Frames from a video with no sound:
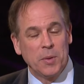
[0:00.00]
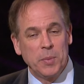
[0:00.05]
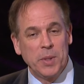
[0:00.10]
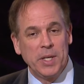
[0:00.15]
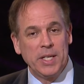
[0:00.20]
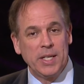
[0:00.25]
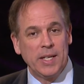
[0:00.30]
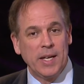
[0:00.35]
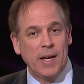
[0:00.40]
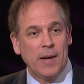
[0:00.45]
I
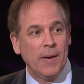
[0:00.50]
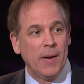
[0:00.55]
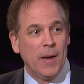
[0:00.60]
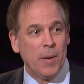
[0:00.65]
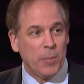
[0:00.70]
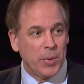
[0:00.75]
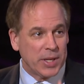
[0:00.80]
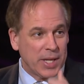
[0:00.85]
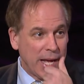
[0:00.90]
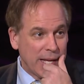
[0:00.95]
mean, uh,
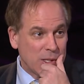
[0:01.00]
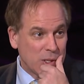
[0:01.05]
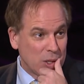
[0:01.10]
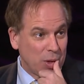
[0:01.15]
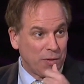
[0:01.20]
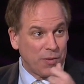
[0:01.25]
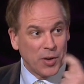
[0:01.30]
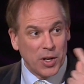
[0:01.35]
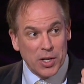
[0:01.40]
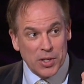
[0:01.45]
but that's
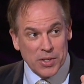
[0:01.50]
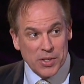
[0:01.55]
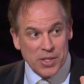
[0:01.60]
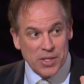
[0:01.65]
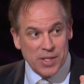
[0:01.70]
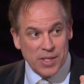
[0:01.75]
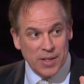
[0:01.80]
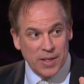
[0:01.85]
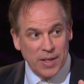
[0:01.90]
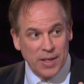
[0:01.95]
the
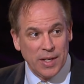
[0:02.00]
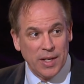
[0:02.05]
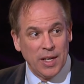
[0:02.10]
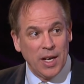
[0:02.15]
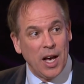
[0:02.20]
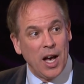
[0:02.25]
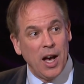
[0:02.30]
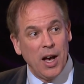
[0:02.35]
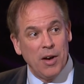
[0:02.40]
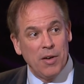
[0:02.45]
first
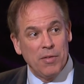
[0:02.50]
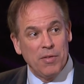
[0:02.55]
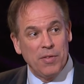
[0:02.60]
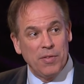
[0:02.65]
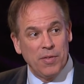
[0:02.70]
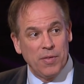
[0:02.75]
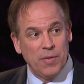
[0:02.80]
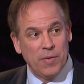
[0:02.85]
of